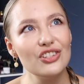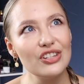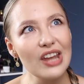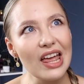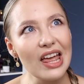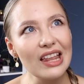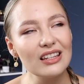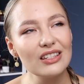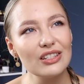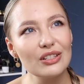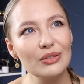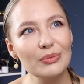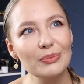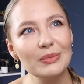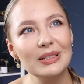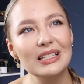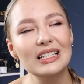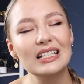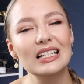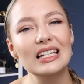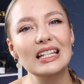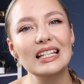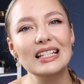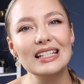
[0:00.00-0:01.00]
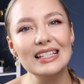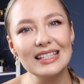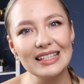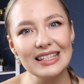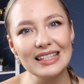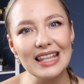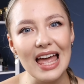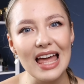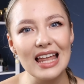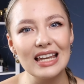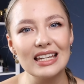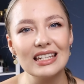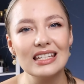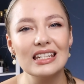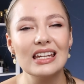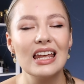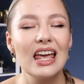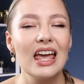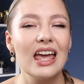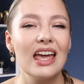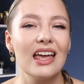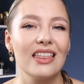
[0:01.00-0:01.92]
gentlemanly scent